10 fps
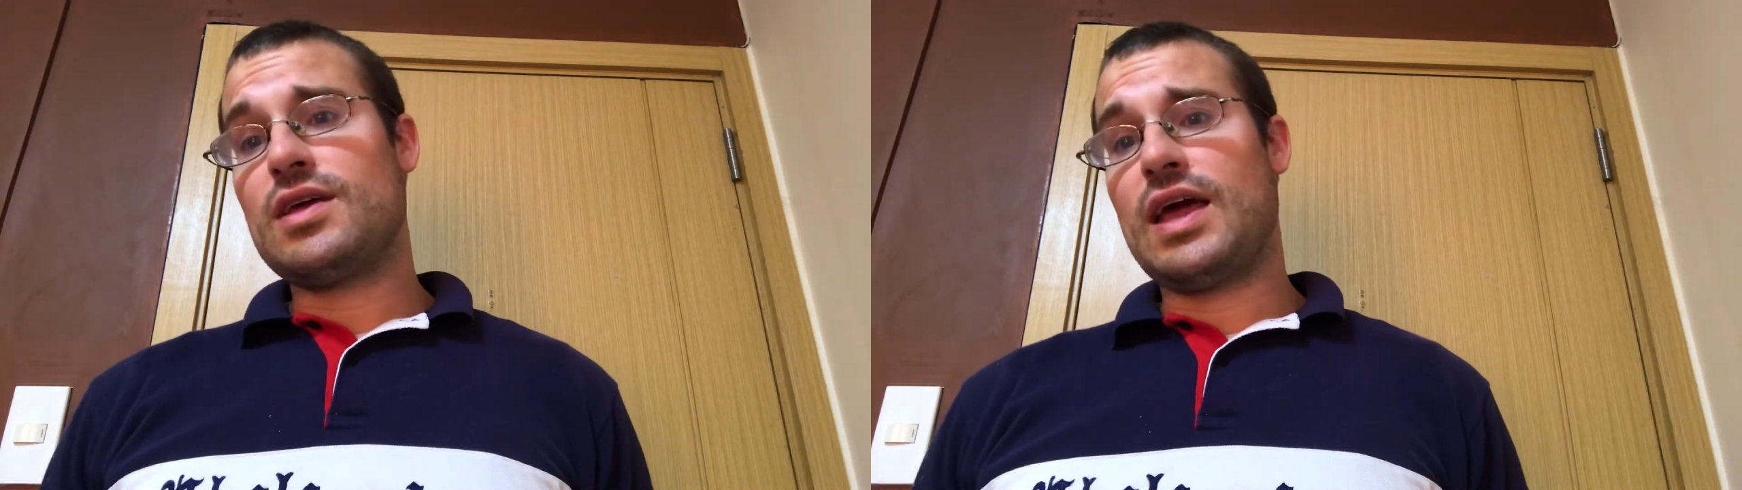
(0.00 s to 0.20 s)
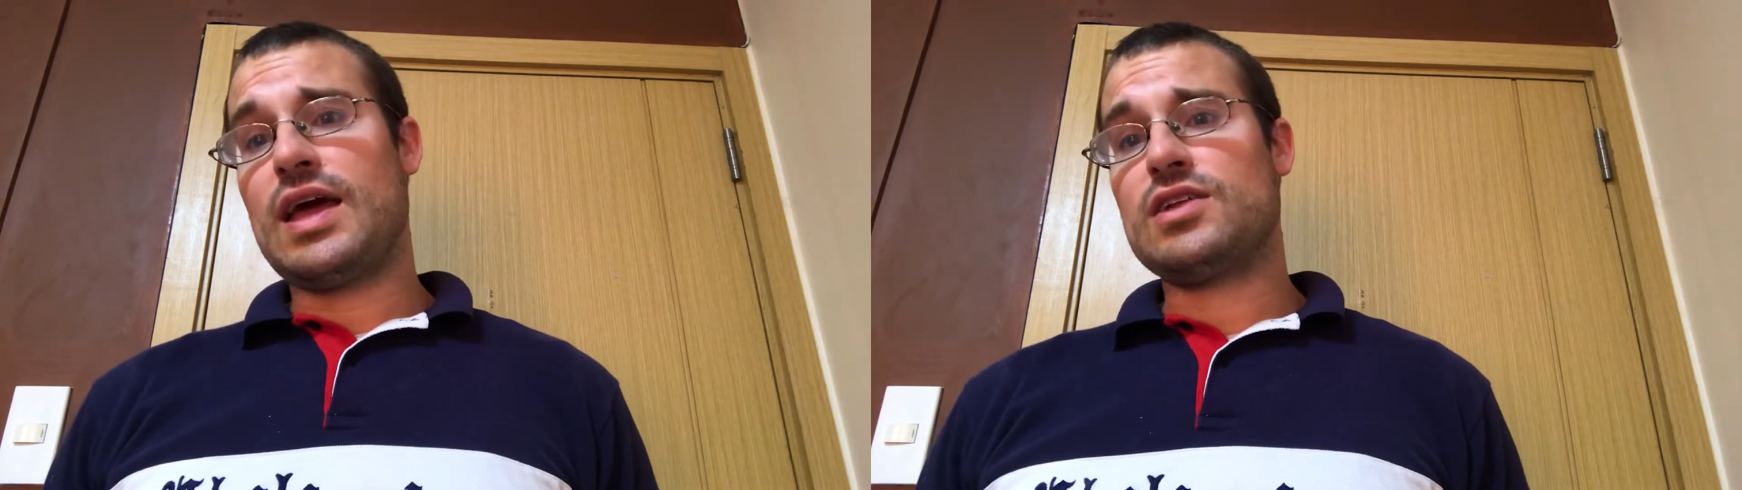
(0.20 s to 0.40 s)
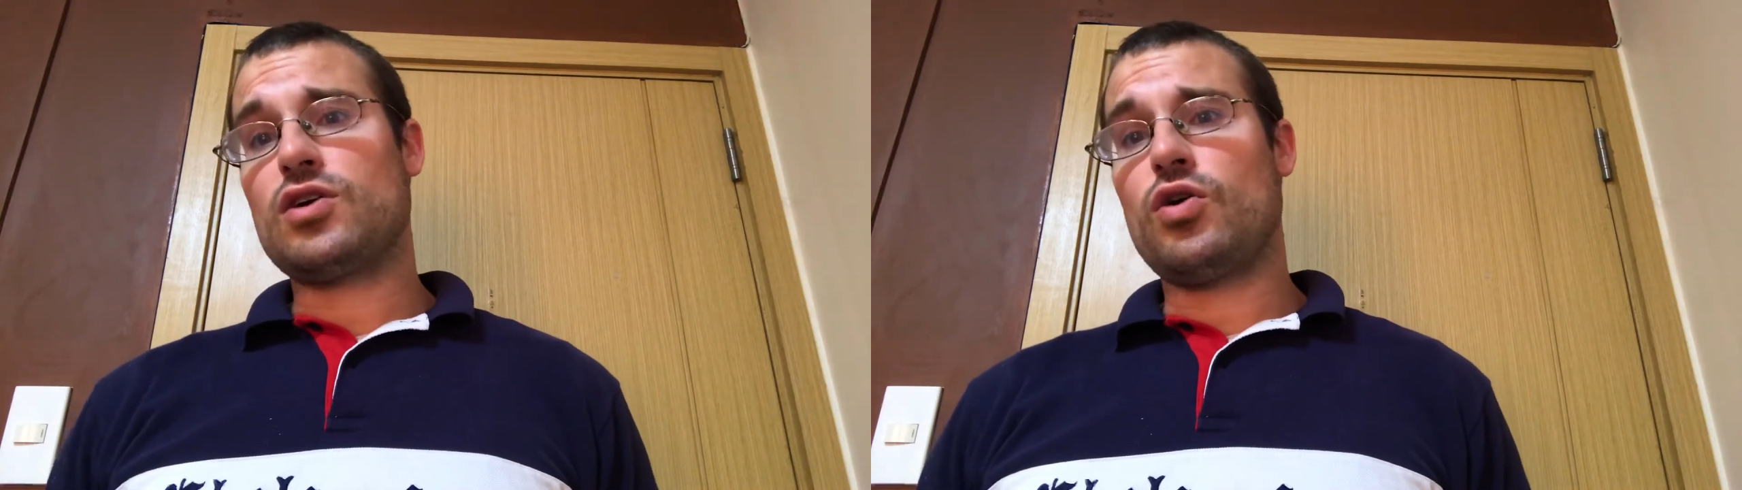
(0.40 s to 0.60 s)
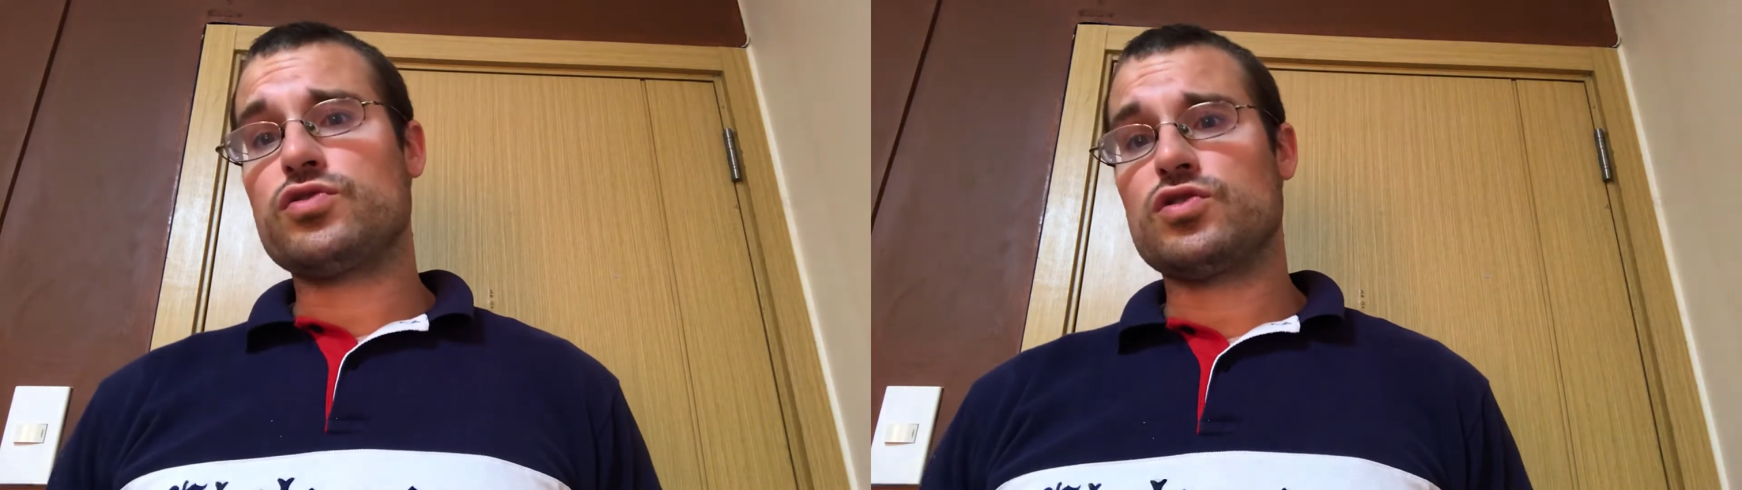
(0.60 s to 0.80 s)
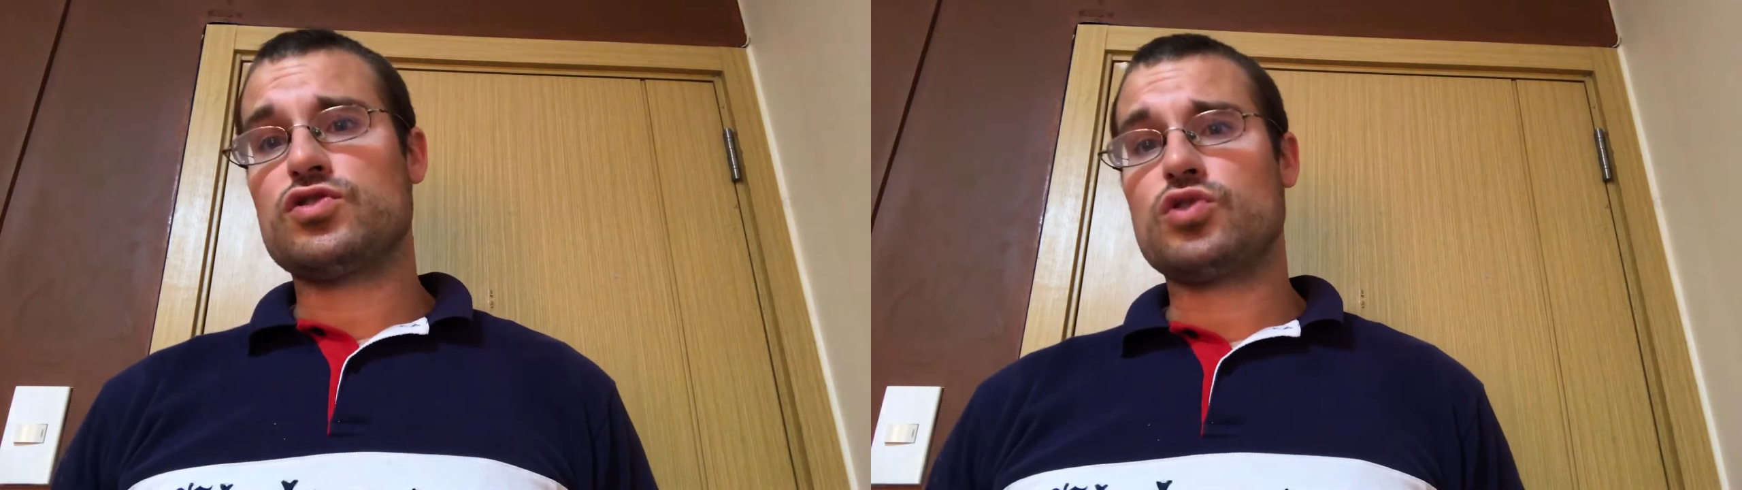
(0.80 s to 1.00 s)
and
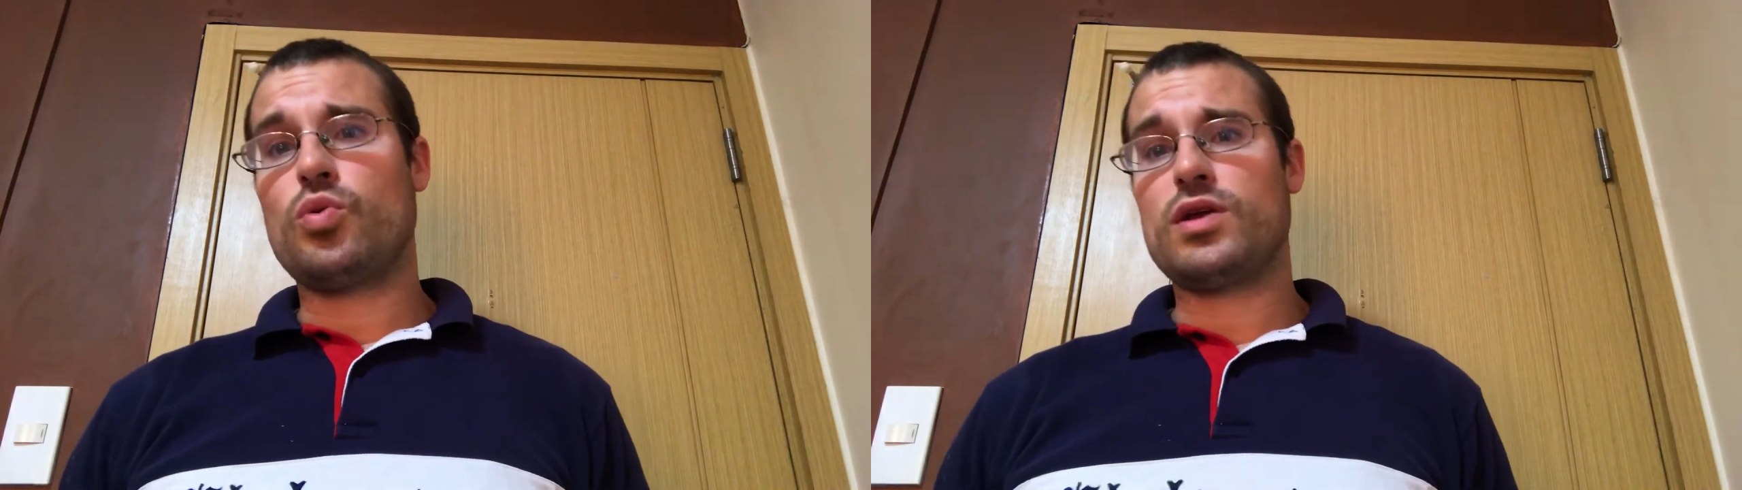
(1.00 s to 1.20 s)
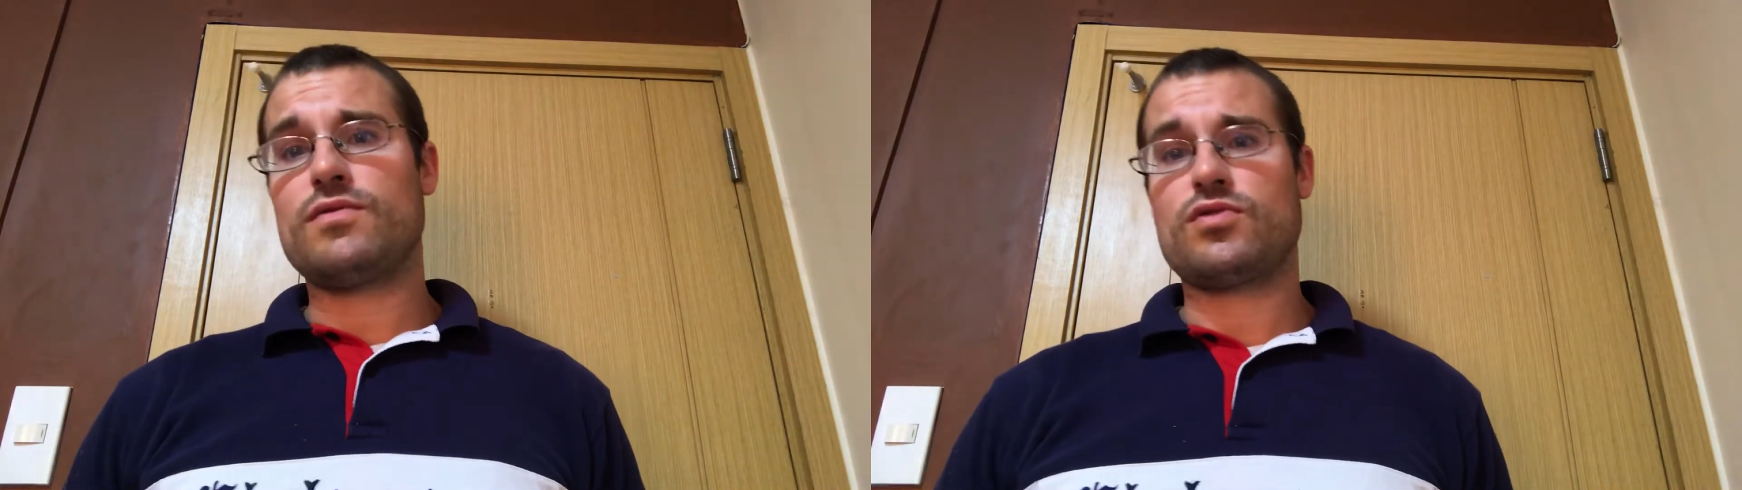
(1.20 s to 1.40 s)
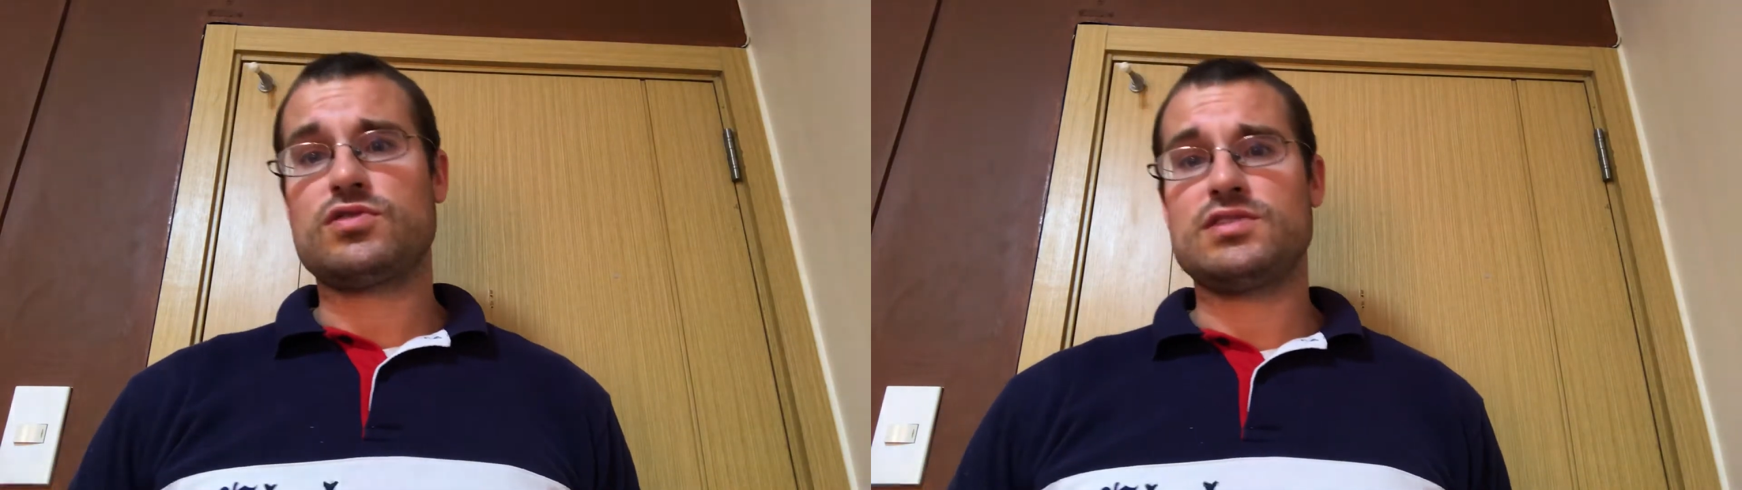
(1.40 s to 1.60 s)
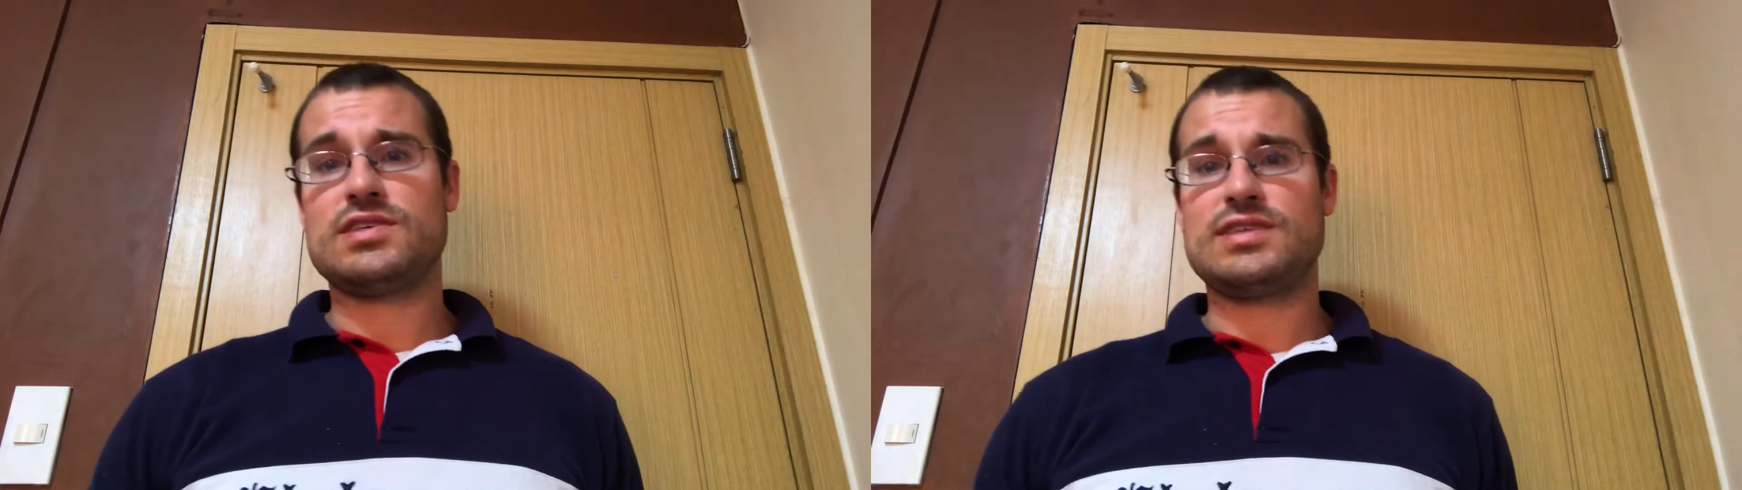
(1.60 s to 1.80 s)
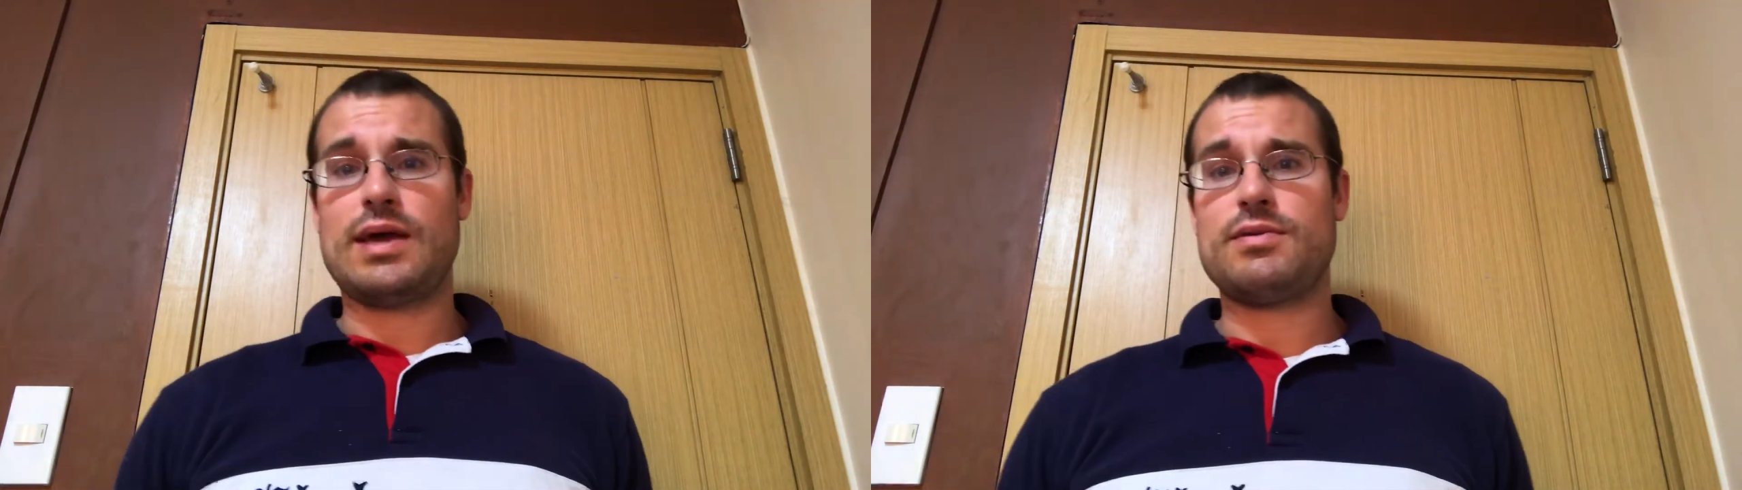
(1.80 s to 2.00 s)
also soul winning verses
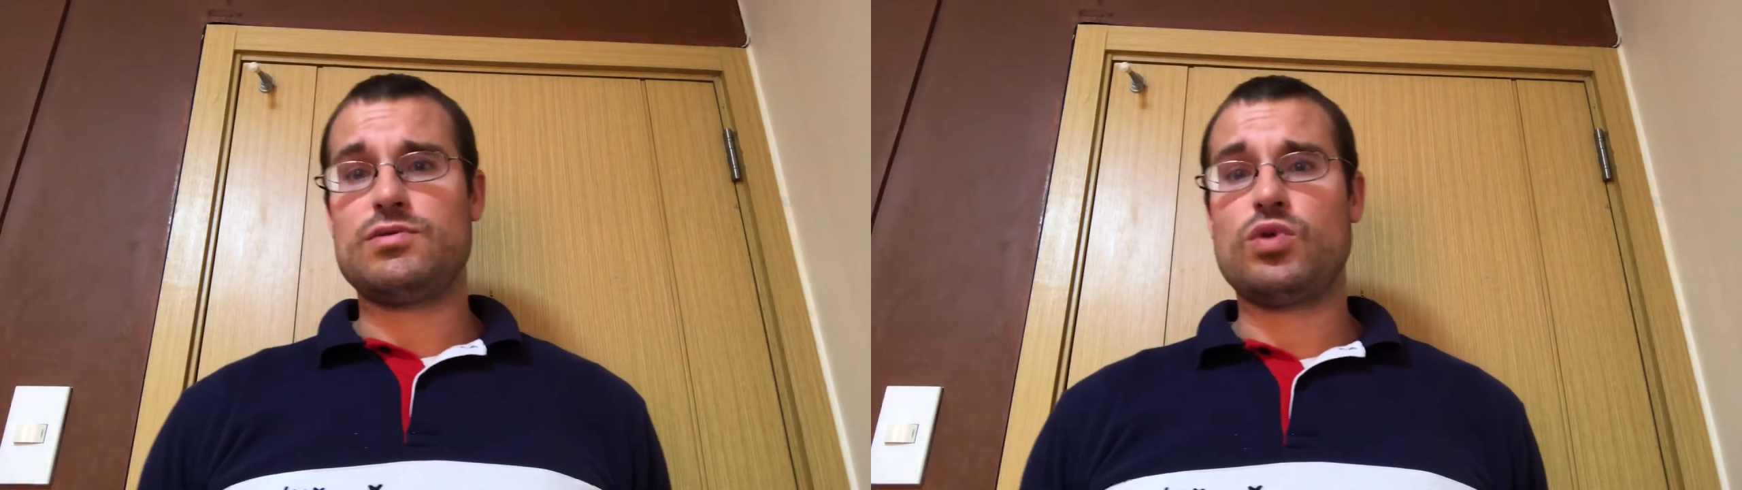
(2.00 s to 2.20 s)
examined.